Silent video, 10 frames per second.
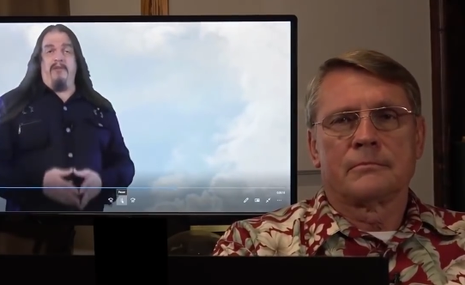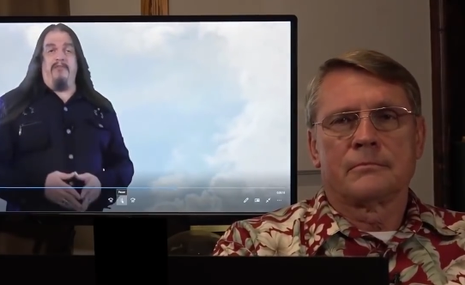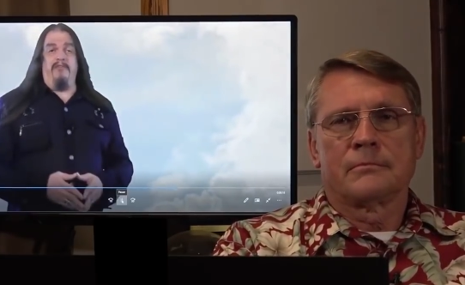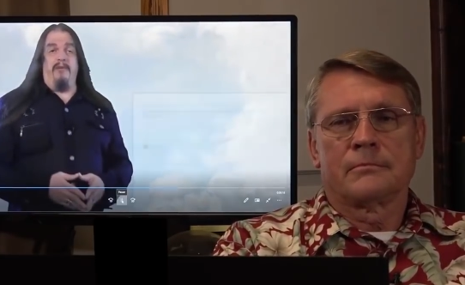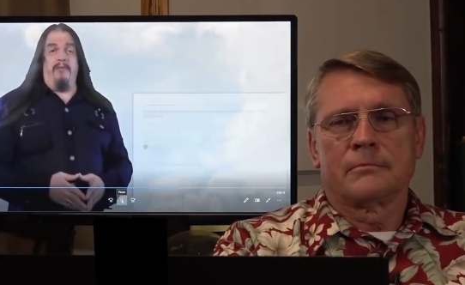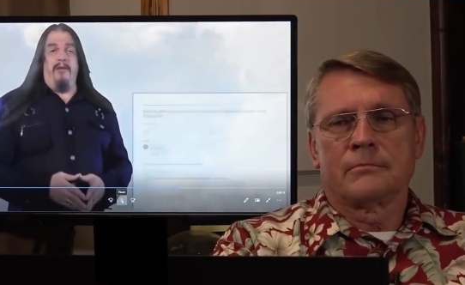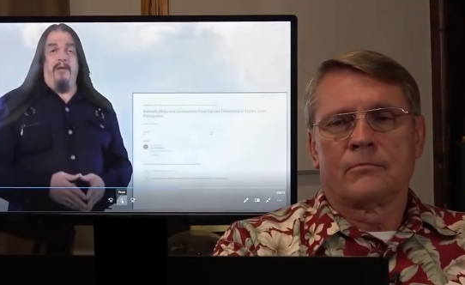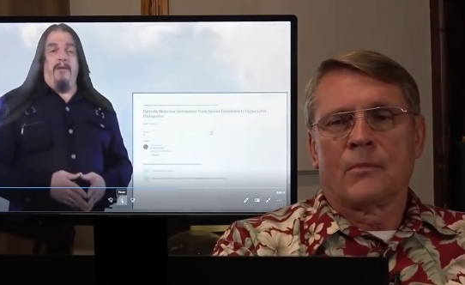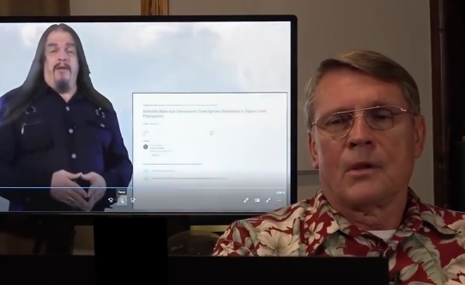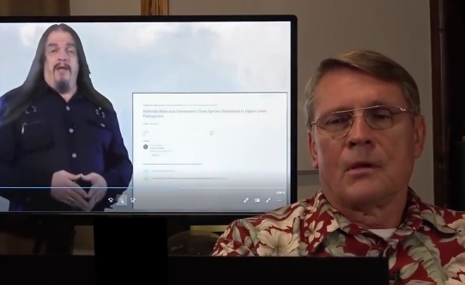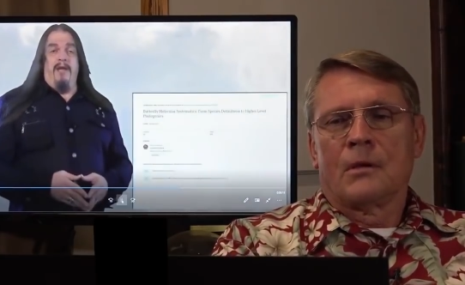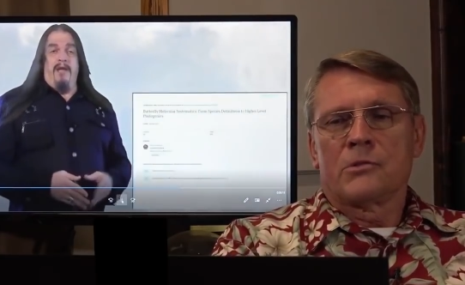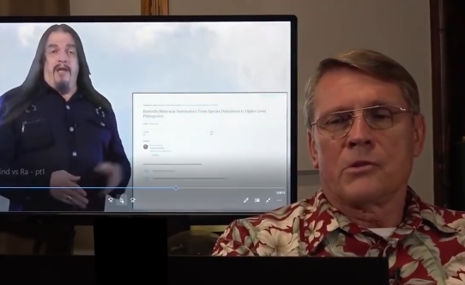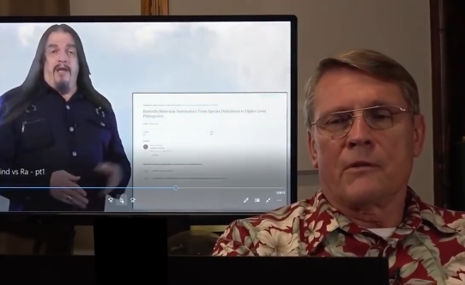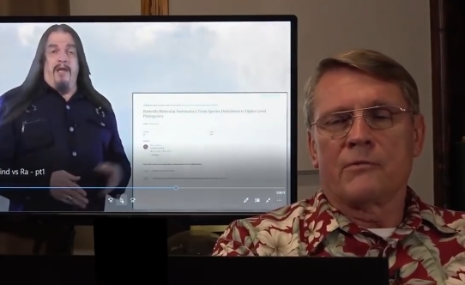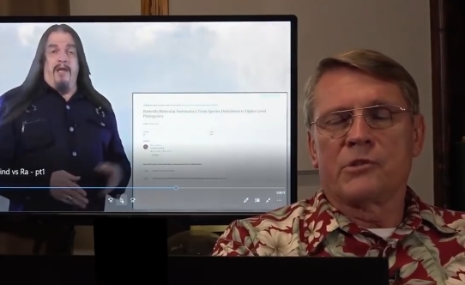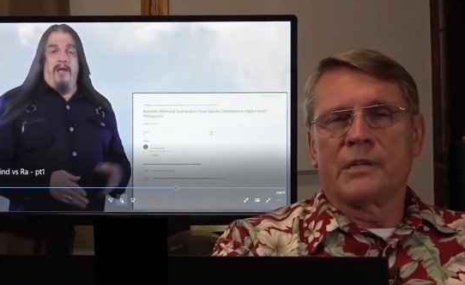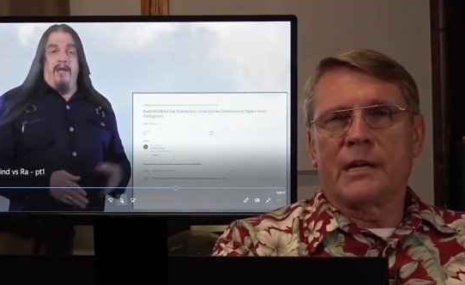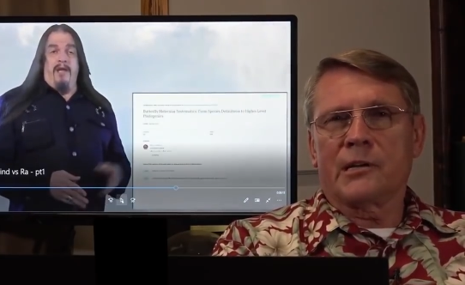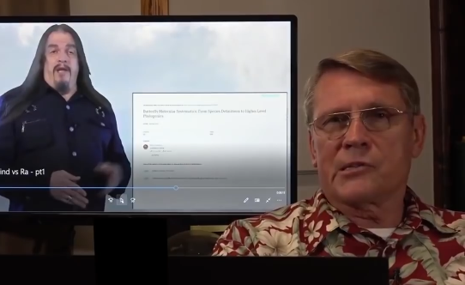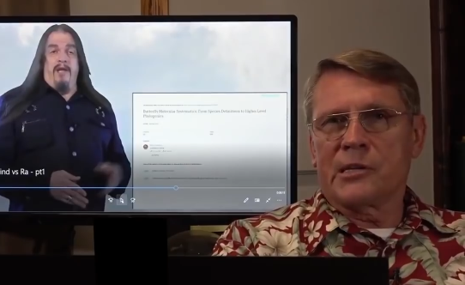Speaker 1: relationship.
Speaker 2: So you have genetic